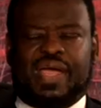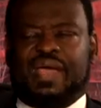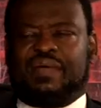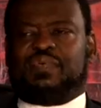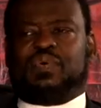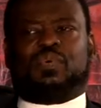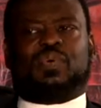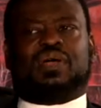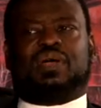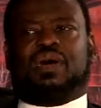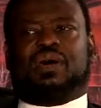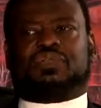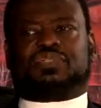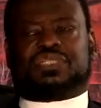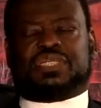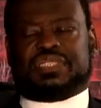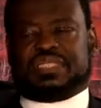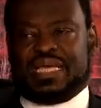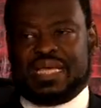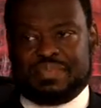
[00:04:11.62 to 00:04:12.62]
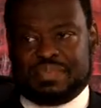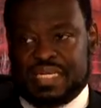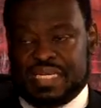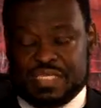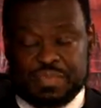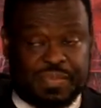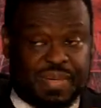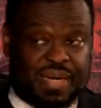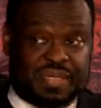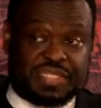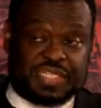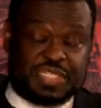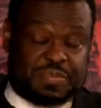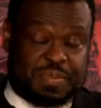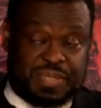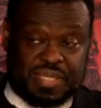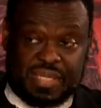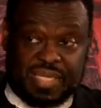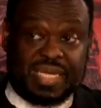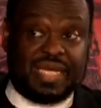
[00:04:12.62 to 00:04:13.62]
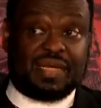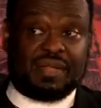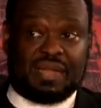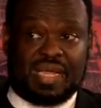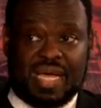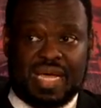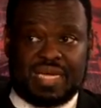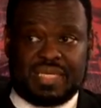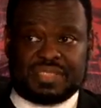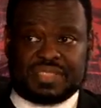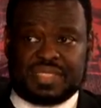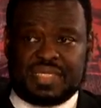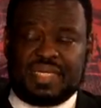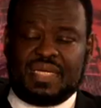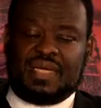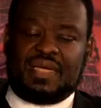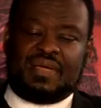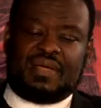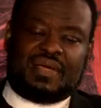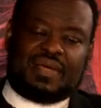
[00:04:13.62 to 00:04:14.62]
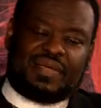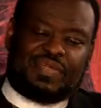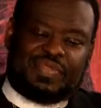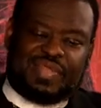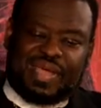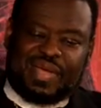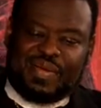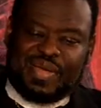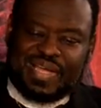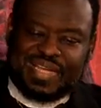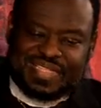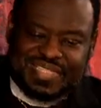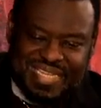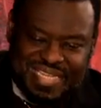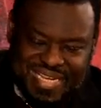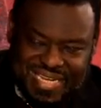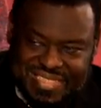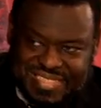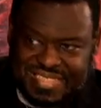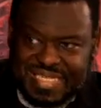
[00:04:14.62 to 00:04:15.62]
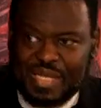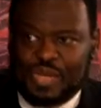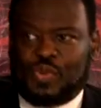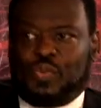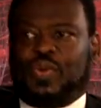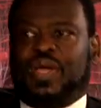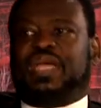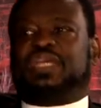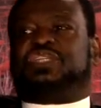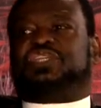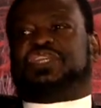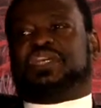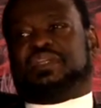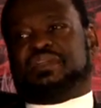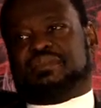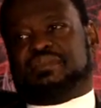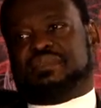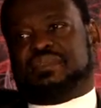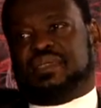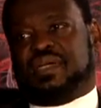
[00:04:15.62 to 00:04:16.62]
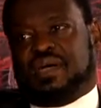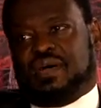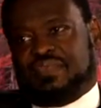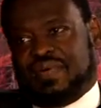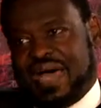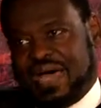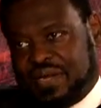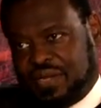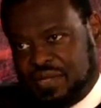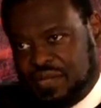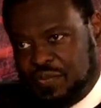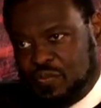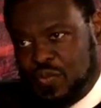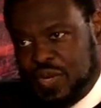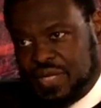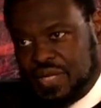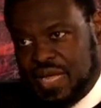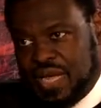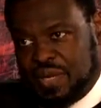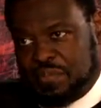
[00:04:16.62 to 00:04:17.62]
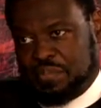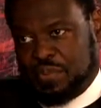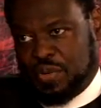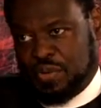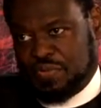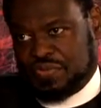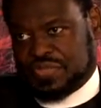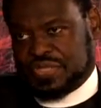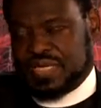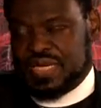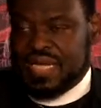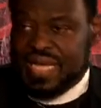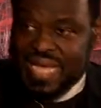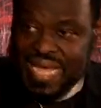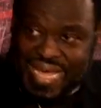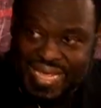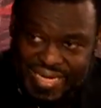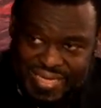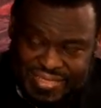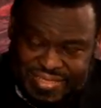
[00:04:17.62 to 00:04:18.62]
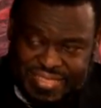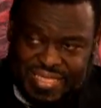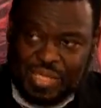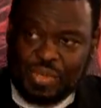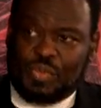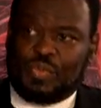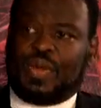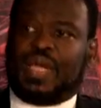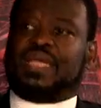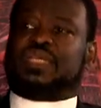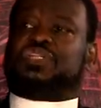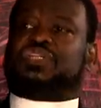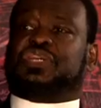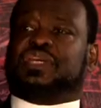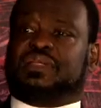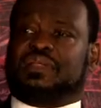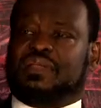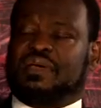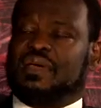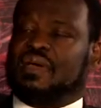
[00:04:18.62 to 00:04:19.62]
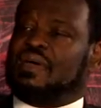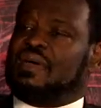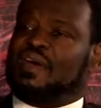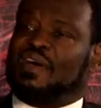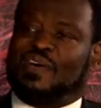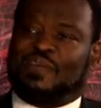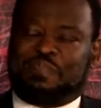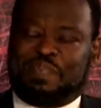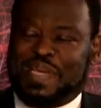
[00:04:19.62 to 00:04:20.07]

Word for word: everywhere else the same sex marriage has been legalized, there is an acceleration mm. of out of wedlock births, an acceleration of